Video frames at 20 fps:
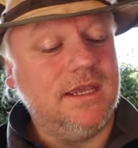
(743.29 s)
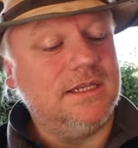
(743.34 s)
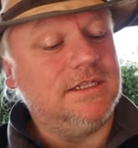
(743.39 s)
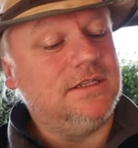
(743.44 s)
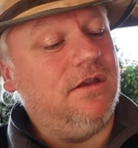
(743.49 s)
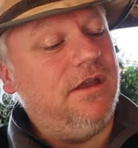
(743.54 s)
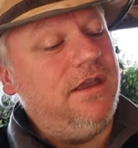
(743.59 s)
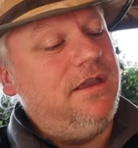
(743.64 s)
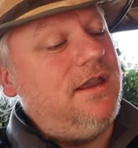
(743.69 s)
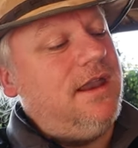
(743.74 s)

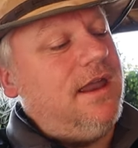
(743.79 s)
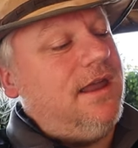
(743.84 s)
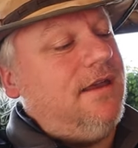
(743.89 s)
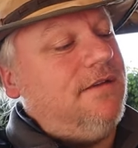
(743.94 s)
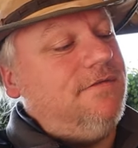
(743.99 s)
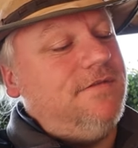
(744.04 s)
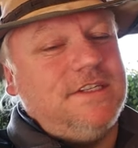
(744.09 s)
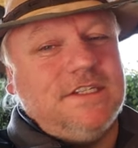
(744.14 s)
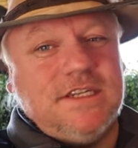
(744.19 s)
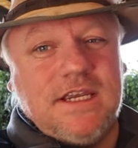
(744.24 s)
So I could
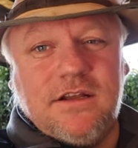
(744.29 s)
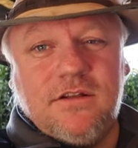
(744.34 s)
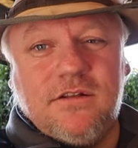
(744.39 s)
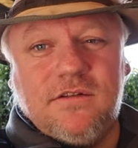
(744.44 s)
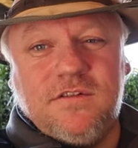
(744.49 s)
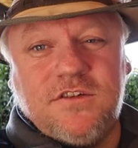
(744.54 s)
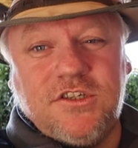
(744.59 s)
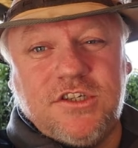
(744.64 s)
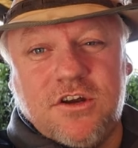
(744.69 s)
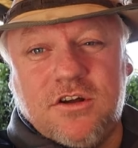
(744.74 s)
have
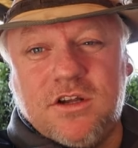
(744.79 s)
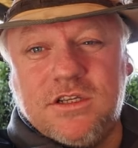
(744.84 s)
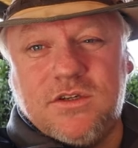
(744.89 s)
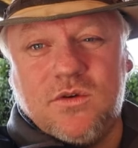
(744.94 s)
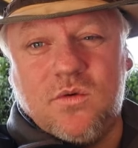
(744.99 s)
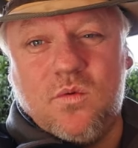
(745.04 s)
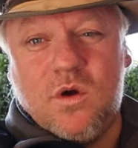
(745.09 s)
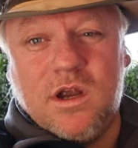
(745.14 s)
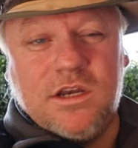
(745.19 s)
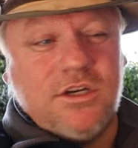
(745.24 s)
single
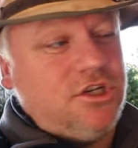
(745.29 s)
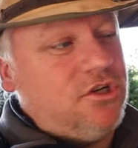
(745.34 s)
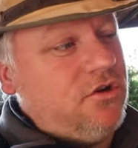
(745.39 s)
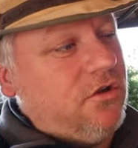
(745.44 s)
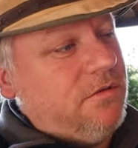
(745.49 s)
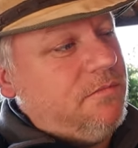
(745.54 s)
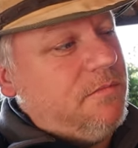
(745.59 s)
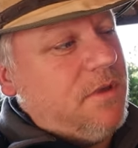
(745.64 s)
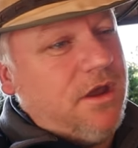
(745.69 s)
shot or one shot